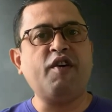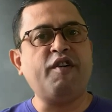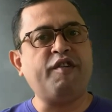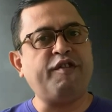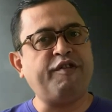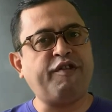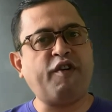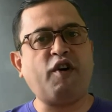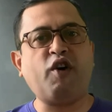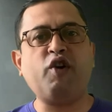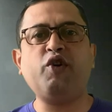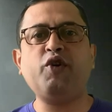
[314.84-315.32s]

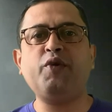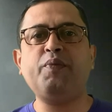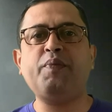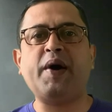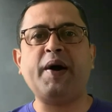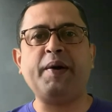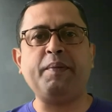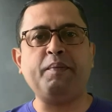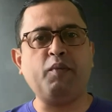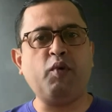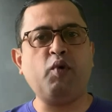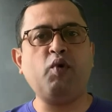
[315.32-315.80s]
followed
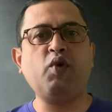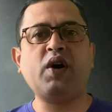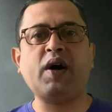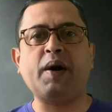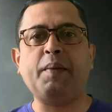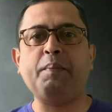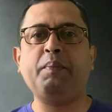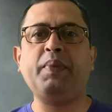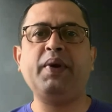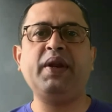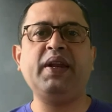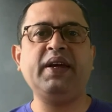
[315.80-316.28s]
by more
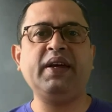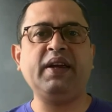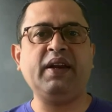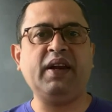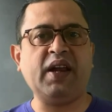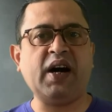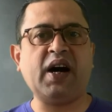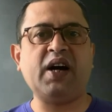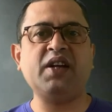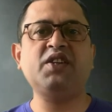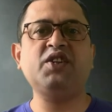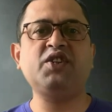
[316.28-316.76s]
compelling
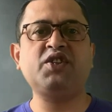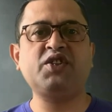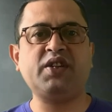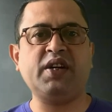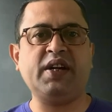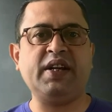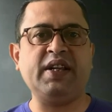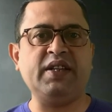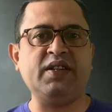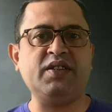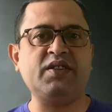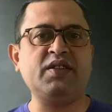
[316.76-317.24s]
larger
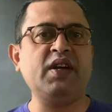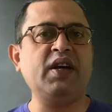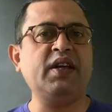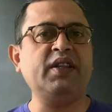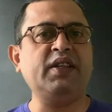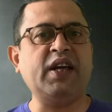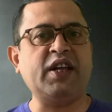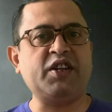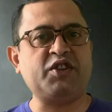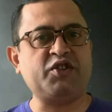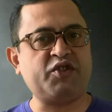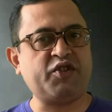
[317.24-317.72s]
studies
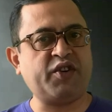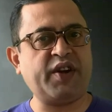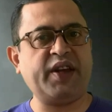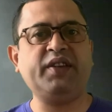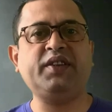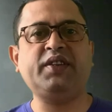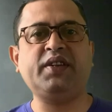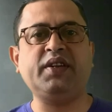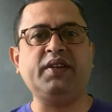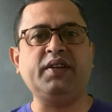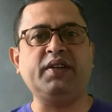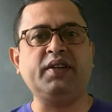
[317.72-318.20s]
that
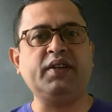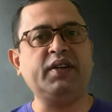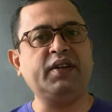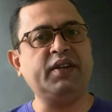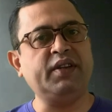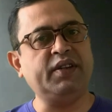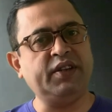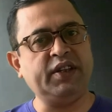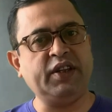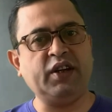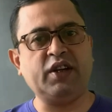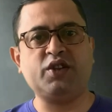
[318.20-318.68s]
strengthened
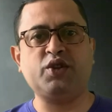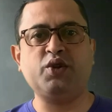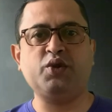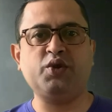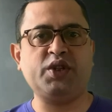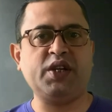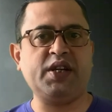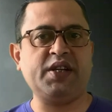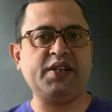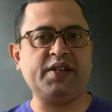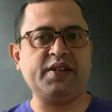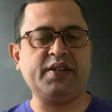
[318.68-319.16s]
the
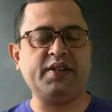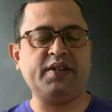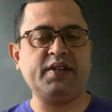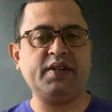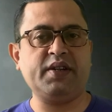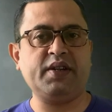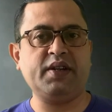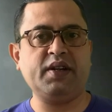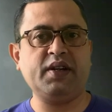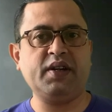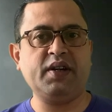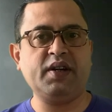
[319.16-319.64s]
association.
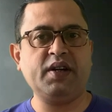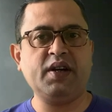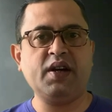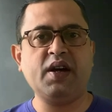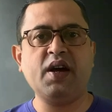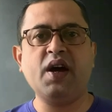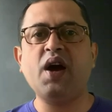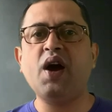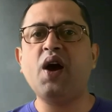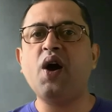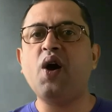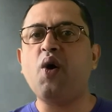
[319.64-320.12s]

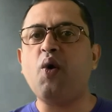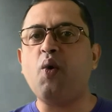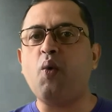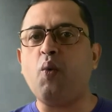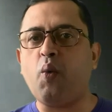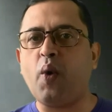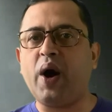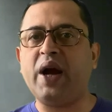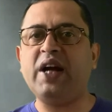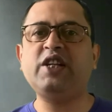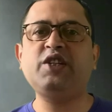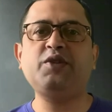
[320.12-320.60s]

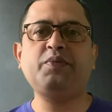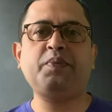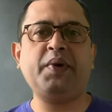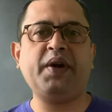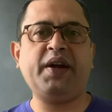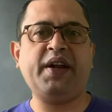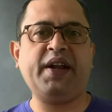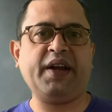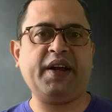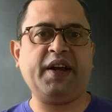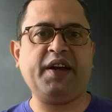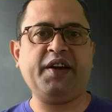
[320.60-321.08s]

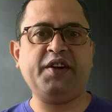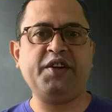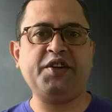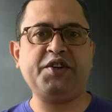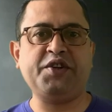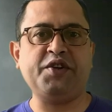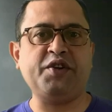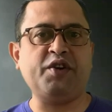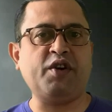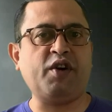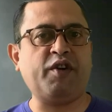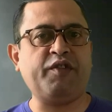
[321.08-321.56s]
Widespread
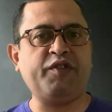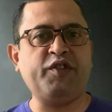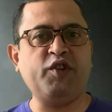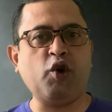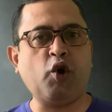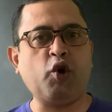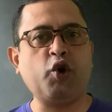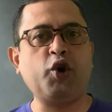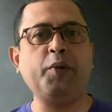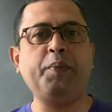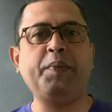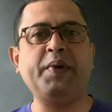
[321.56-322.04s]
recognition of the
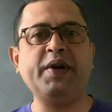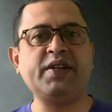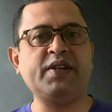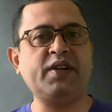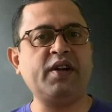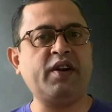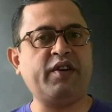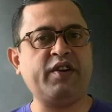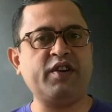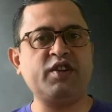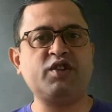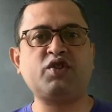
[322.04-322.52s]

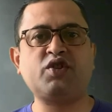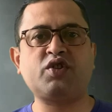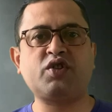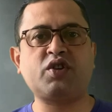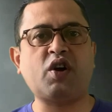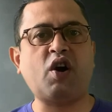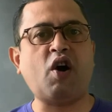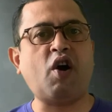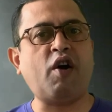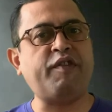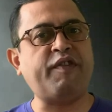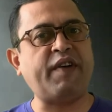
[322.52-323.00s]
occupational risks
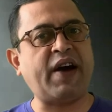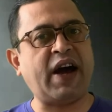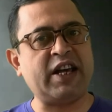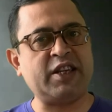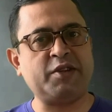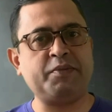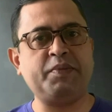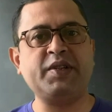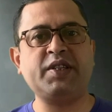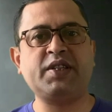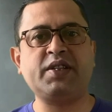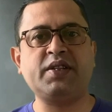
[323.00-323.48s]
of
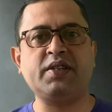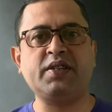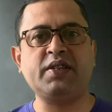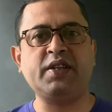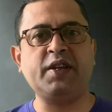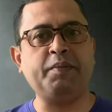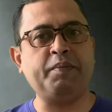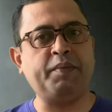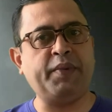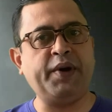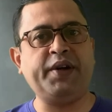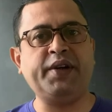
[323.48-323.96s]
asbestos
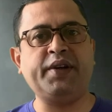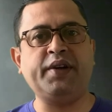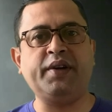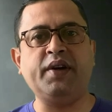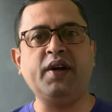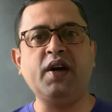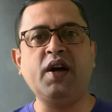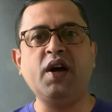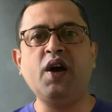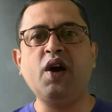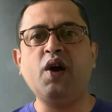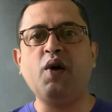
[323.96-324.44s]
in
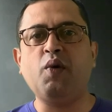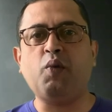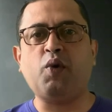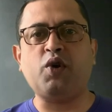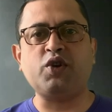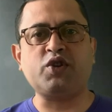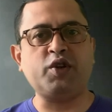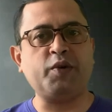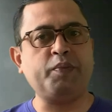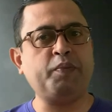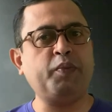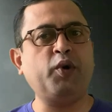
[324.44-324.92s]
Britain
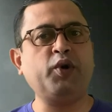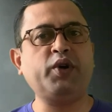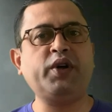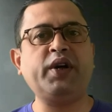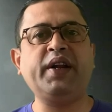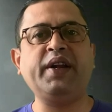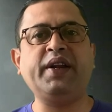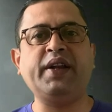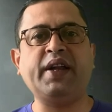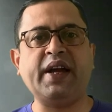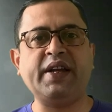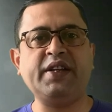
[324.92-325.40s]
was
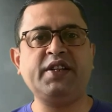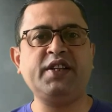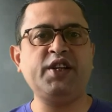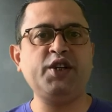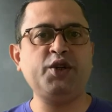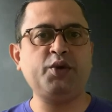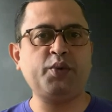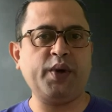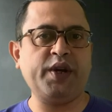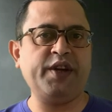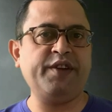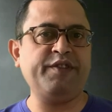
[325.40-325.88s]
reported in
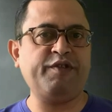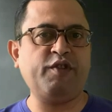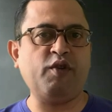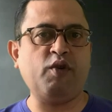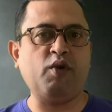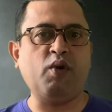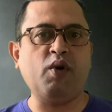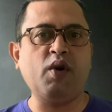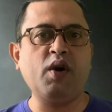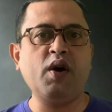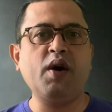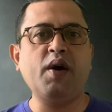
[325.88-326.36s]

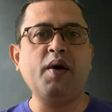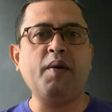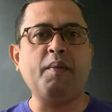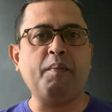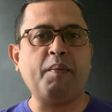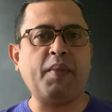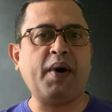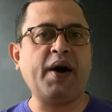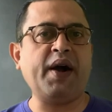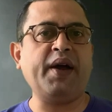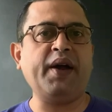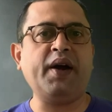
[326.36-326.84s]
1924
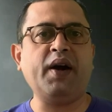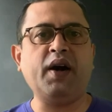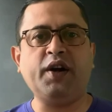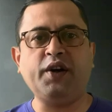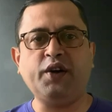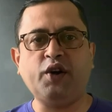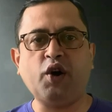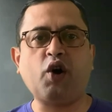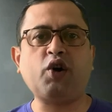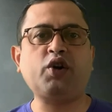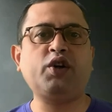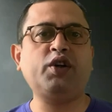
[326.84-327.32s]
by a
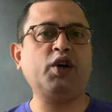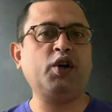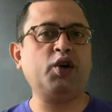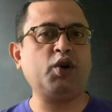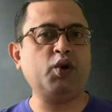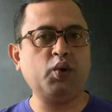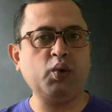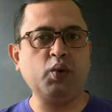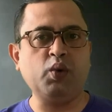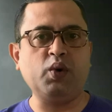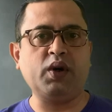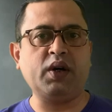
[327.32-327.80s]
Dr.
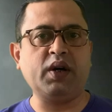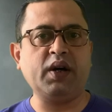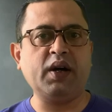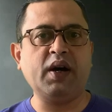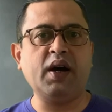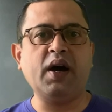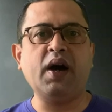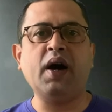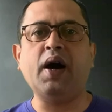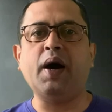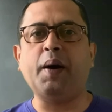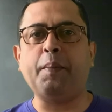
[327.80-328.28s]
Cook,
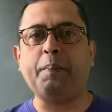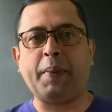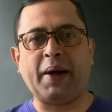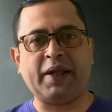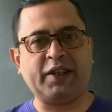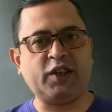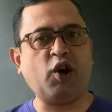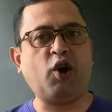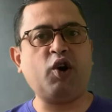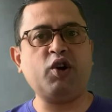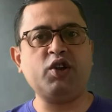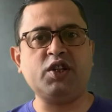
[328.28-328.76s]
a
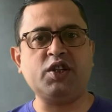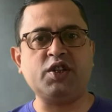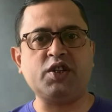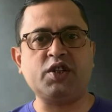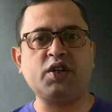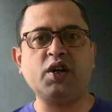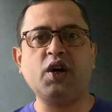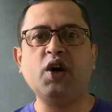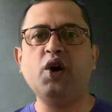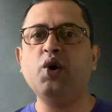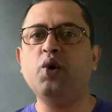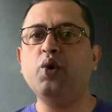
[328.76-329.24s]

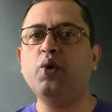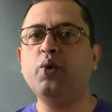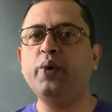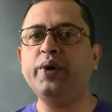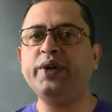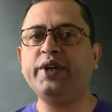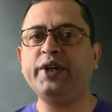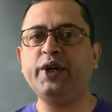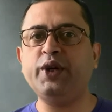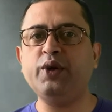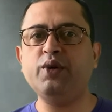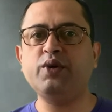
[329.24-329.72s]
pathologist, who
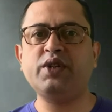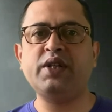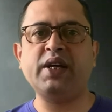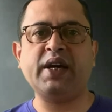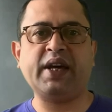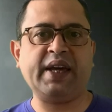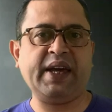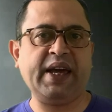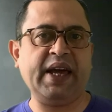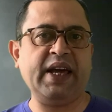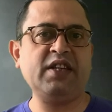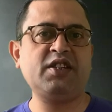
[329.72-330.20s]
introduced a
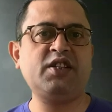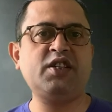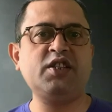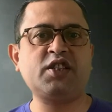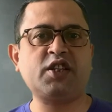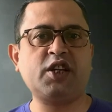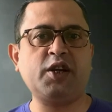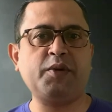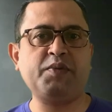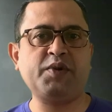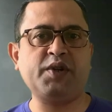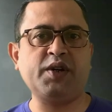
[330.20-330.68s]
case
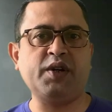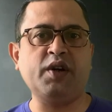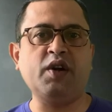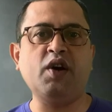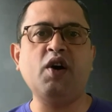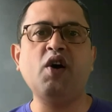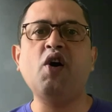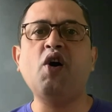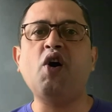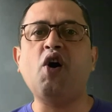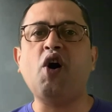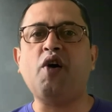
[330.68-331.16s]

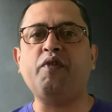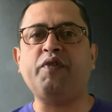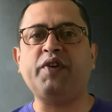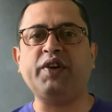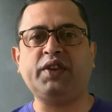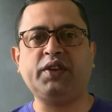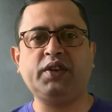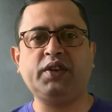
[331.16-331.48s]
description of a